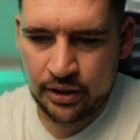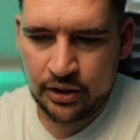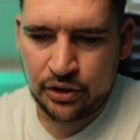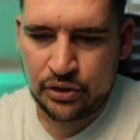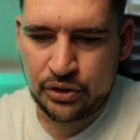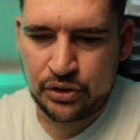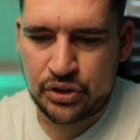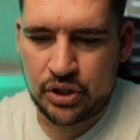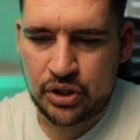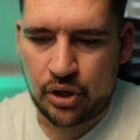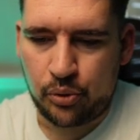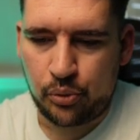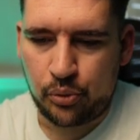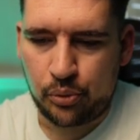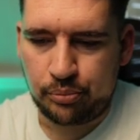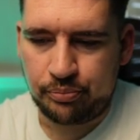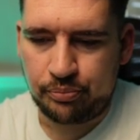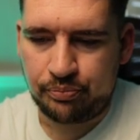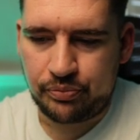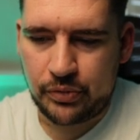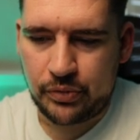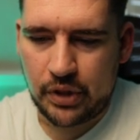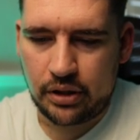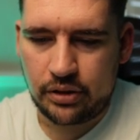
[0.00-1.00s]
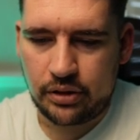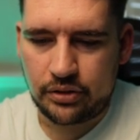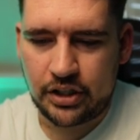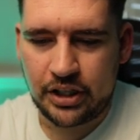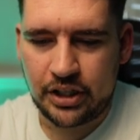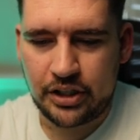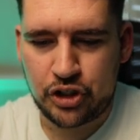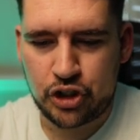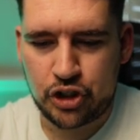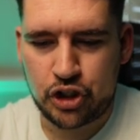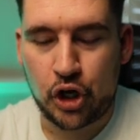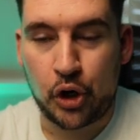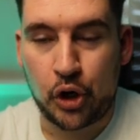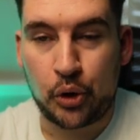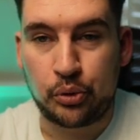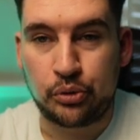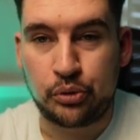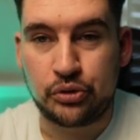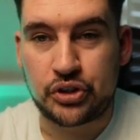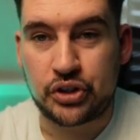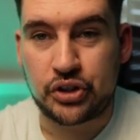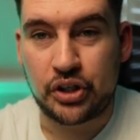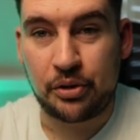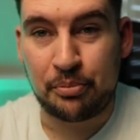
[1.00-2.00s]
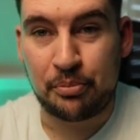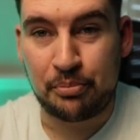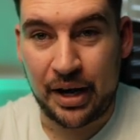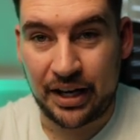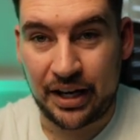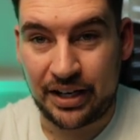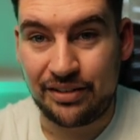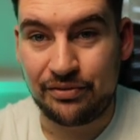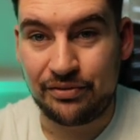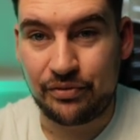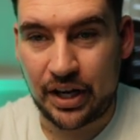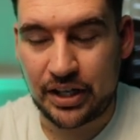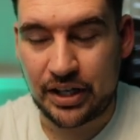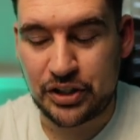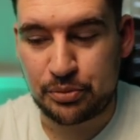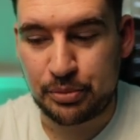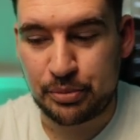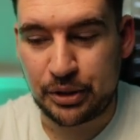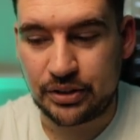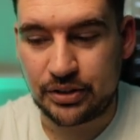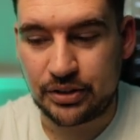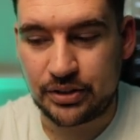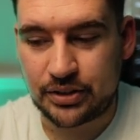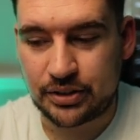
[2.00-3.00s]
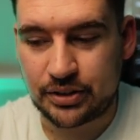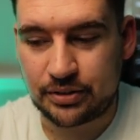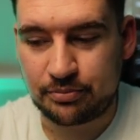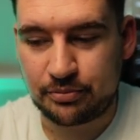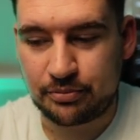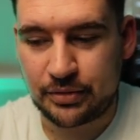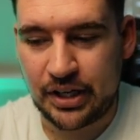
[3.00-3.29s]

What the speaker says: So this shows my investment.